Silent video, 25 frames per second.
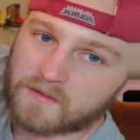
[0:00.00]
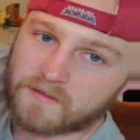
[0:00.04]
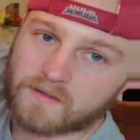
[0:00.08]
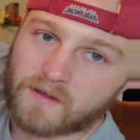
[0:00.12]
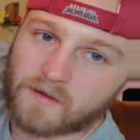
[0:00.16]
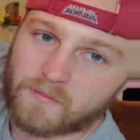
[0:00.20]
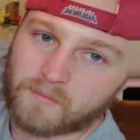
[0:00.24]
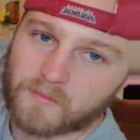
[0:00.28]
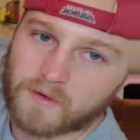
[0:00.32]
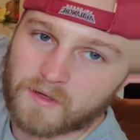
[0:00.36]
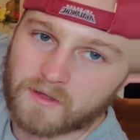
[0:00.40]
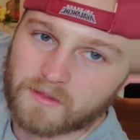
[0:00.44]

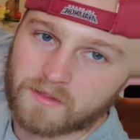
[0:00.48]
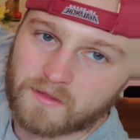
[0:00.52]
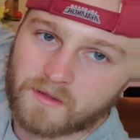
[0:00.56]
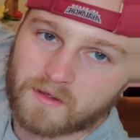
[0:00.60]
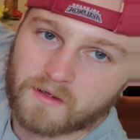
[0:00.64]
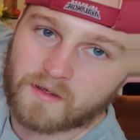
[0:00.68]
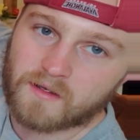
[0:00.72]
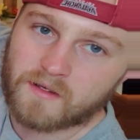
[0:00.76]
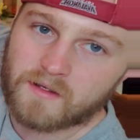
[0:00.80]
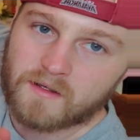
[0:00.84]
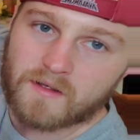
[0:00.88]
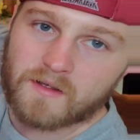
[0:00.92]
some in
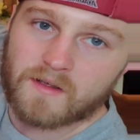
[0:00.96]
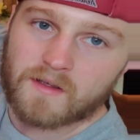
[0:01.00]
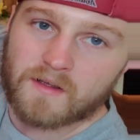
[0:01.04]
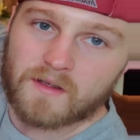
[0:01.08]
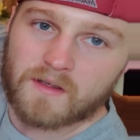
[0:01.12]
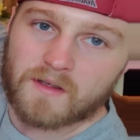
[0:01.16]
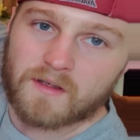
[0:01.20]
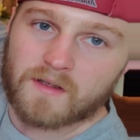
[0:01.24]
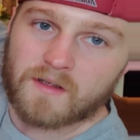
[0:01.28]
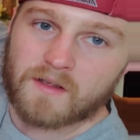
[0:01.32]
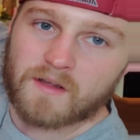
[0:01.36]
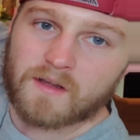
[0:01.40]
the
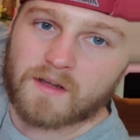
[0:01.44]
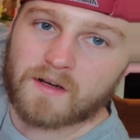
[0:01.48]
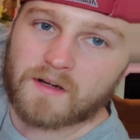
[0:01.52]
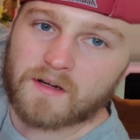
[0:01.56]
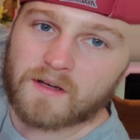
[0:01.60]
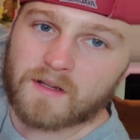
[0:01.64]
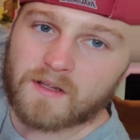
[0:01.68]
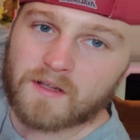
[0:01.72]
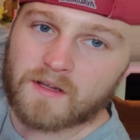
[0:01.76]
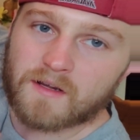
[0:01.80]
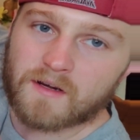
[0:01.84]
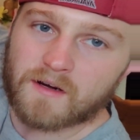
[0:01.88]
in
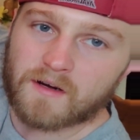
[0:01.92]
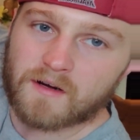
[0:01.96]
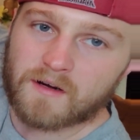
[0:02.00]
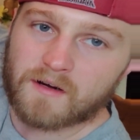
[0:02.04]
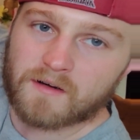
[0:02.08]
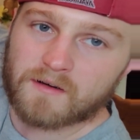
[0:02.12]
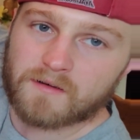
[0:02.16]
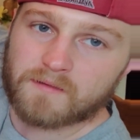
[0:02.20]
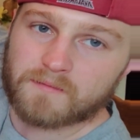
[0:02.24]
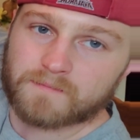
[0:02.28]
here.